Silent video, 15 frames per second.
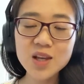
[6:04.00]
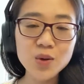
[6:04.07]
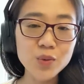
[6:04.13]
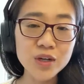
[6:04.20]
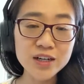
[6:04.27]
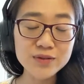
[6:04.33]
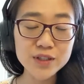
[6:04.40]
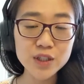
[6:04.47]

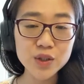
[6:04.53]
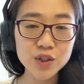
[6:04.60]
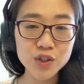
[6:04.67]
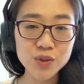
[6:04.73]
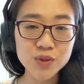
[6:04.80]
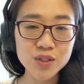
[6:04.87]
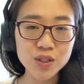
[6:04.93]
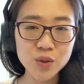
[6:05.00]
whatever you
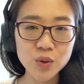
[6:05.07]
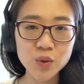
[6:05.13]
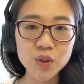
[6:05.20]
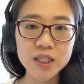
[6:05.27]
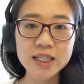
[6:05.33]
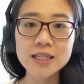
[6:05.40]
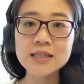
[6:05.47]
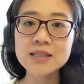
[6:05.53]
choose to
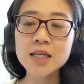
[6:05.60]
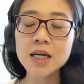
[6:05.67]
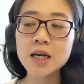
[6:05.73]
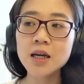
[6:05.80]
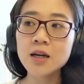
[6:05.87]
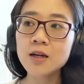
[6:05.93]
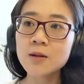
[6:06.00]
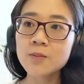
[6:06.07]
call it,
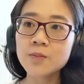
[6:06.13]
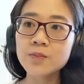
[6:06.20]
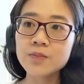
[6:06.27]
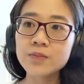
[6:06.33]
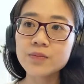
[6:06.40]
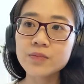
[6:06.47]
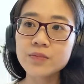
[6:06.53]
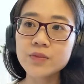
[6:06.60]

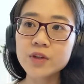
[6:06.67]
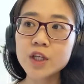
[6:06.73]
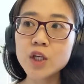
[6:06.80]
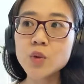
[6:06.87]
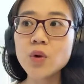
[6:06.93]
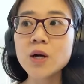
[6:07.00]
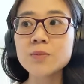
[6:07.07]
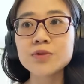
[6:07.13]

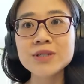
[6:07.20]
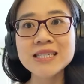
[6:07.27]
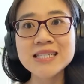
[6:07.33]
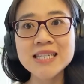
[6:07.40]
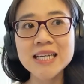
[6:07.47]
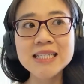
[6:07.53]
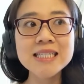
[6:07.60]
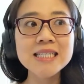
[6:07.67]
you are
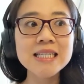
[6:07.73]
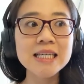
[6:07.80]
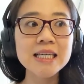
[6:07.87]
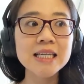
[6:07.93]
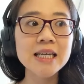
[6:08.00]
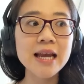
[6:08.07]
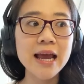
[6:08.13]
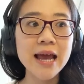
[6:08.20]
presenting
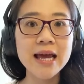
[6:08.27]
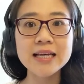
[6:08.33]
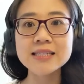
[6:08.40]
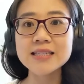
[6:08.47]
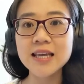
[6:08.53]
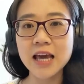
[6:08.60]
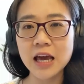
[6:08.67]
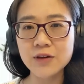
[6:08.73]
it
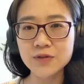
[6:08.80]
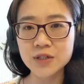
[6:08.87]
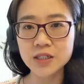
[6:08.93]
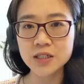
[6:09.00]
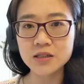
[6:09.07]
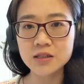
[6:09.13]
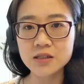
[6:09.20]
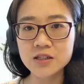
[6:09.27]
as
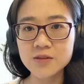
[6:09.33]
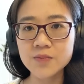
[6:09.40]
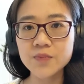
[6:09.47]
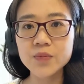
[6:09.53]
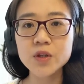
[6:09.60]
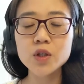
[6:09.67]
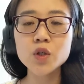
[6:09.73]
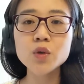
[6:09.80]
evidence.
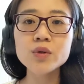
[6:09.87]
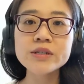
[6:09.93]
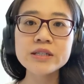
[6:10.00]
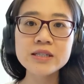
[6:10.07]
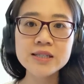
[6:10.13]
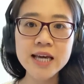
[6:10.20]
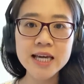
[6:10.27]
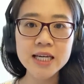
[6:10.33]
You're
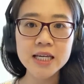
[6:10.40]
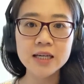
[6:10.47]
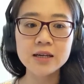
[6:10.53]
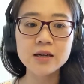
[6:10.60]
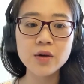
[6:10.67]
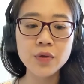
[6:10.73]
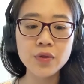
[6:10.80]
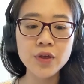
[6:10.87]

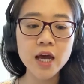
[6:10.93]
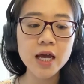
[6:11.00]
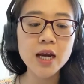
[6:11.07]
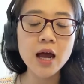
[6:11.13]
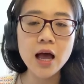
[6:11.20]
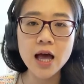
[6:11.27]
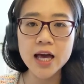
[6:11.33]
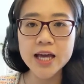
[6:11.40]
saying that
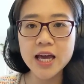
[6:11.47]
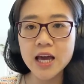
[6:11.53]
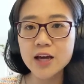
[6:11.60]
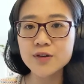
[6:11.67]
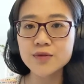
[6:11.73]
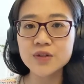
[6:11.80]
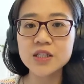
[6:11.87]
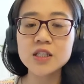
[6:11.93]
I
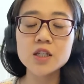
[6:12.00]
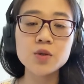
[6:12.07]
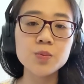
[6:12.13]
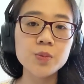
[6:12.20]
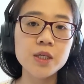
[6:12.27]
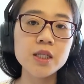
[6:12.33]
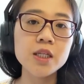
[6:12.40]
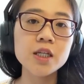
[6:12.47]
have this
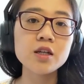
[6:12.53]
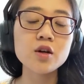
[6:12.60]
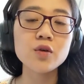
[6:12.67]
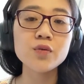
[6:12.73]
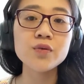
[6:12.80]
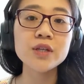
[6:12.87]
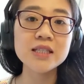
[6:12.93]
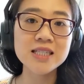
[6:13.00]
opinion
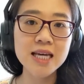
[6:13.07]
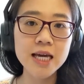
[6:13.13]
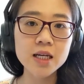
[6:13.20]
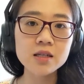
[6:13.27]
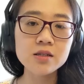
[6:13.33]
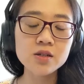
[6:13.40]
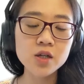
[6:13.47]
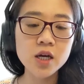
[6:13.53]
of the
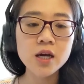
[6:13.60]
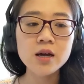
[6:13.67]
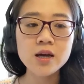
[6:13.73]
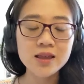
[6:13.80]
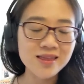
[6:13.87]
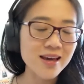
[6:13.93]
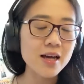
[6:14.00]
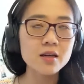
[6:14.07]
text
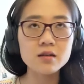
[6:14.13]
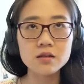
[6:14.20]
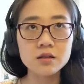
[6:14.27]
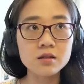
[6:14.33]
that,